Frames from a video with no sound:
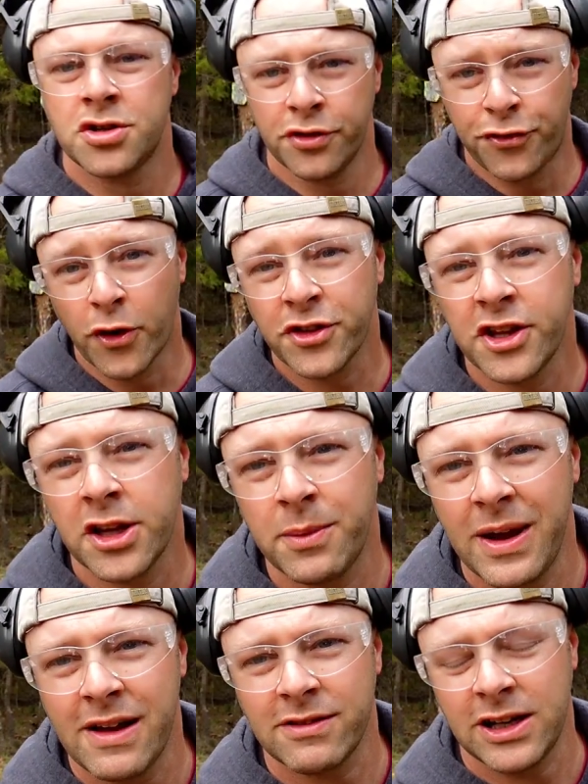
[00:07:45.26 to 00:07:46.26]
So the fourth thing that
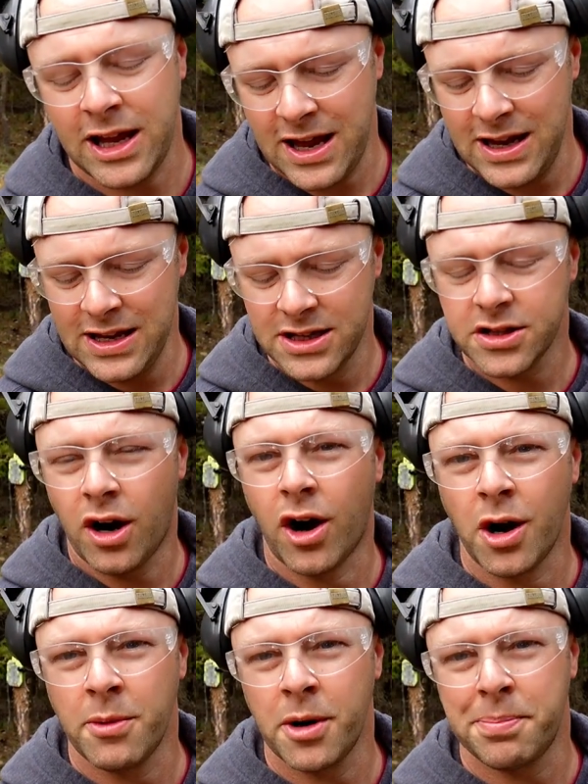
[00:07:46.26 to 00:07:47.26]
we have today is
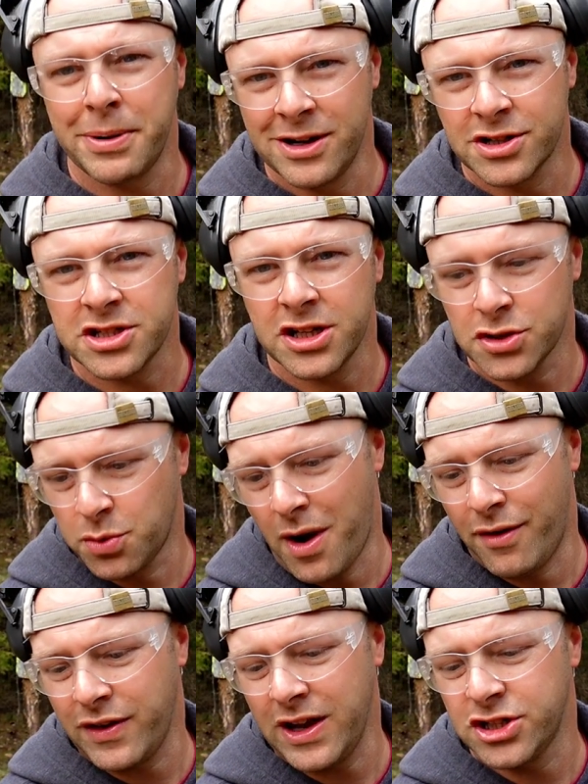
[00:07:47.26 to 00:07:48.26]
armor piercing
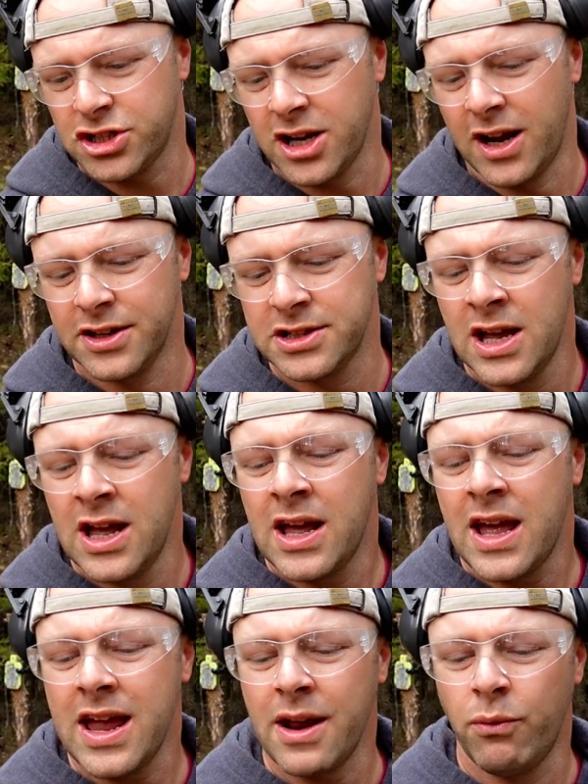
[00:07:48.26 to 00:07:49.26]
12 gauge shells.
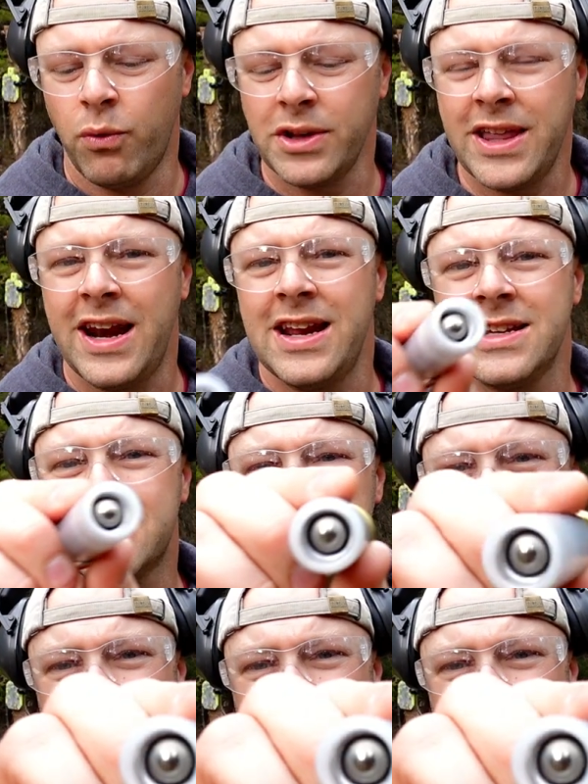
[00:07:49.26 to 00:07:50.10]
And what that is, is